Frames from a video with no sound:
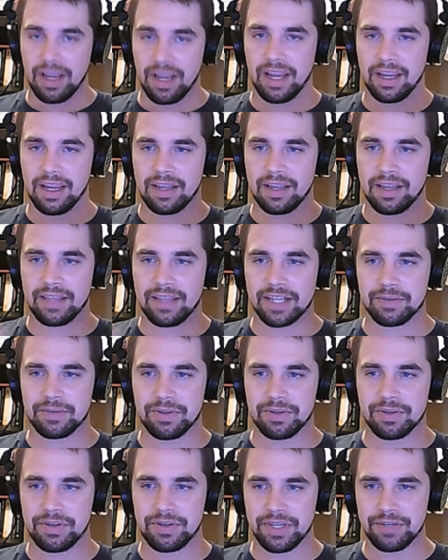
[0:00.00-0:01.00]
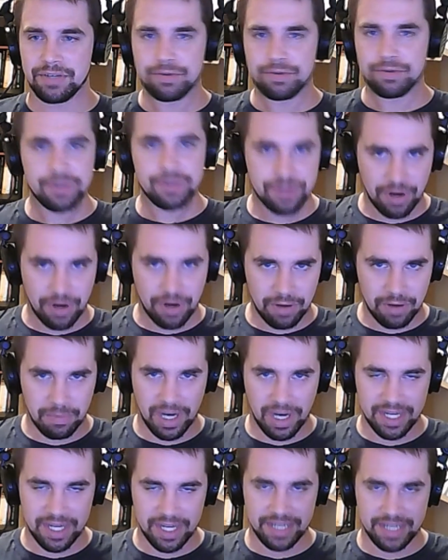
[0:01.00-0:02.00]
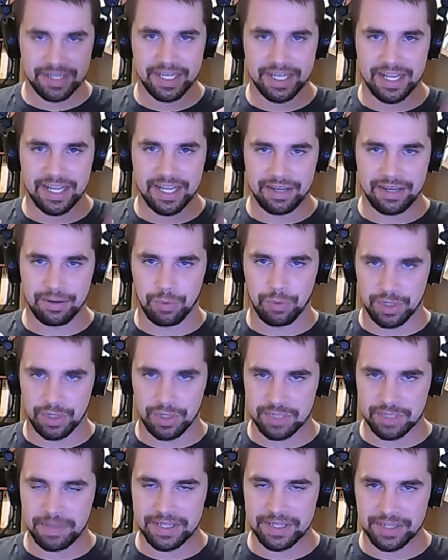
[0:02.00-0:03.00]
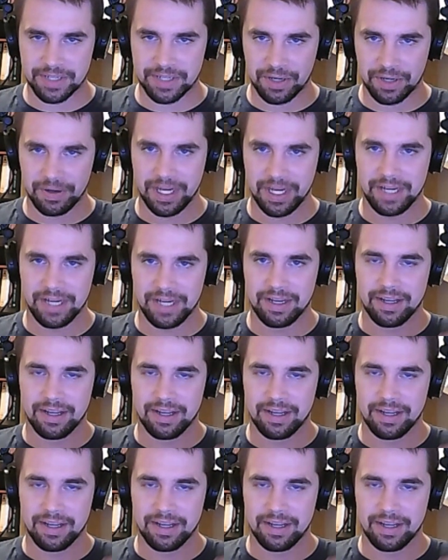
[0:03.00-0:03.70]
and that's what you need to start modding to get your workspace going